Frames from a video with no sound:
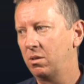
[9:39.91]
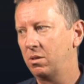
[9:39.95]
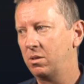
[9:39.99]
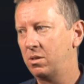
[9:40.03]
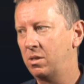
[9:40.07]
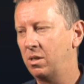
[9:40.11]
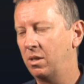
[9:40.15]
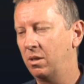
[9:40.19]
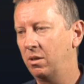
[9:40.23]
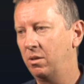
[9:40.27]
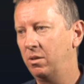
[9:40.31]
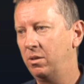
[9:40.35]

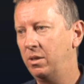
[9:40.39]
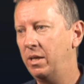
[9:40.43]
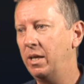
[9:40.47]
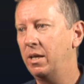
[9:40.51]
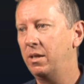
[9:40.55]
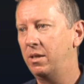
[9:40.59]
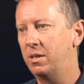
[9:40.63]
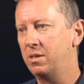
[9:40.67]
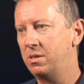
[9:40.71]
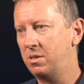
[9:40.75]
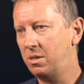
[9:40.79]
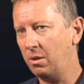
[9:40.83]
So, yeah,
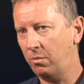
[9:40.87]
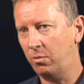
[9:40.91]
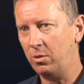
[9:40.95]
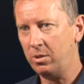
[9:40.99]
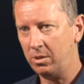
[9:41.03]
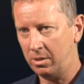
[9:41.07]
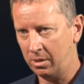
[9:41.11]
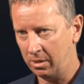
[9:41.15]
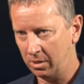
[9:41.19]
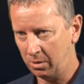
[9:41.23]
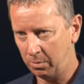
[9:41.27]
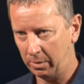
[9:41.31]
there's
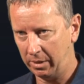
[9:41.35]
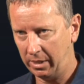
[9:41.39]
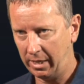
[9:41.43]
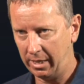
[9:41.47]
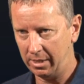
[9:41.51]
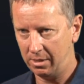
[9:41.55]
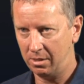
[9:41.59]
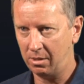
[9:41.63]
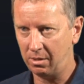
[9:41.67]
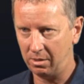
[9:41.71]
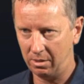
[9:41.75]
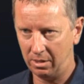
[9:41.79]
differences, but
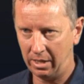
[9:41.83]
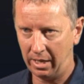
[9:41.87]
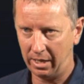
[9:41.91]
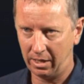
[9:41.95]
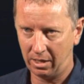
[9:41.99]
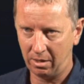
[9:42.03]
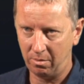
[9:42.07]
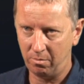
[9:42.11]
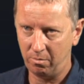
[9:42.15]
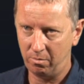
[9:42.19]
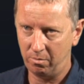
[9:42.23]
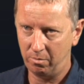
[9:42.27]
that
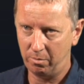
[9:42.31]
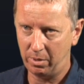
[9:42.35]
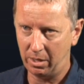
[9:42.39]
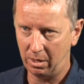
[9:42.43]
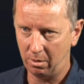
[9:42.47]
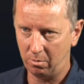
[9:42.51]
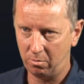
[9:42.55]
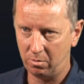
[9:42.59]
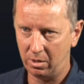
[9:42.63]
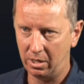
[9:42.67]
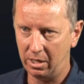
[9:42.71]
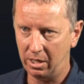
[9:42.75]
can be
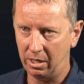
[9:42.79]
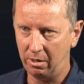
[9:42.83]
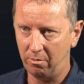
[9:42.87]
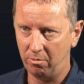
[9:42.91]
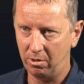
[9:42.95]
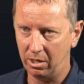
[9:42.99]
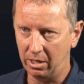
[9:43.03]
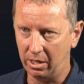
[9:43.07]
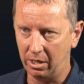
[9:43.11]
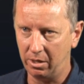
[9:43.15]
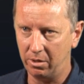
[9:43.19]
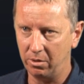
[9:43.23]
a really,
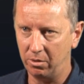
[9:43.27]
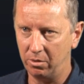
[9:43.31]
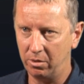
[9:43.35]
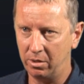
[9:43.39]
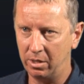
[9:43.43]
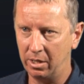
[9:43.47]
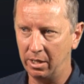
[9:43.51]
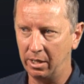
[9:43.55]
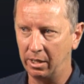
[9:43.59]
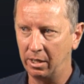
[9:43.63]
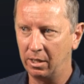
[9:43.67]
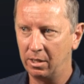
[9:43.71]
really good
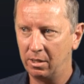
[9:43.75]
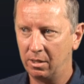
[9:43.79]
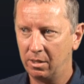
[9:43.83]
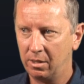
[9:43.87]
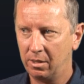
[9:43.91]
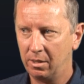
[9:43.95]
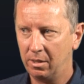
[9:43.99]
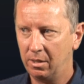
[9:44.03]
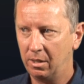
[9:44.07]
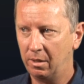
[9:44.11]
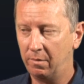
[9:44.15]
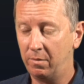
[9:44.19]
thing
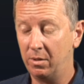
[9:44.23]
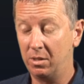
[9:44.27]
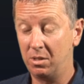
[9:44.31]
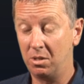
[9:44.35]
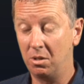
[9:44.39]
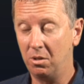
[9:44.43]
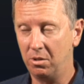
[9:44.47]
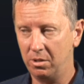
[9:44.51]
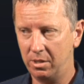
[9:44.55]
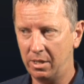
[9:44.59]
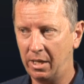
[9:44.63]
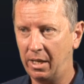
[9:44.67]
if it's
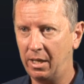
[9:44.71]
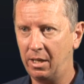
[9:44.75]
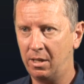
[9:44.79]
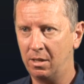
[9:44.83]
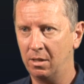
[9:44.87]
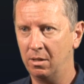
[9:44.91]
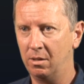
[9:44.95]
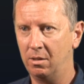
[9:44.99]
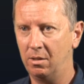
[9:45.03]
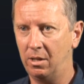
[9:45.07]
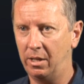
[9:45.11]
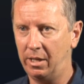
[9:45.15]
not
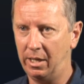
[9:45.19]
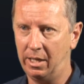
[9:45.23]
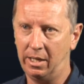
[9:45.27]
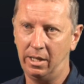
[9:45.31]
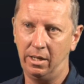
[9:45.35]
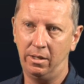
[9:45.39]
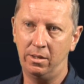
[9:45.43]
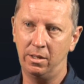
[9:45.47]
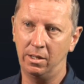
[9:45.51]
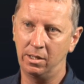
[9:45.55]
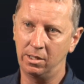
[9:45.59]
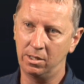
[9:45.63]
taken, like,
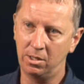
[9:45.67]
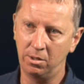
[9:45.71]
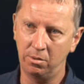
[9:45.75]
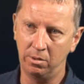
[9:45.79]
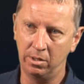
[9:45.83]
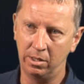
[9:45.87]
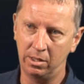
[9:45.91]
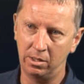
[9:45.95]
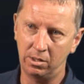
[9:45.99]
anything to an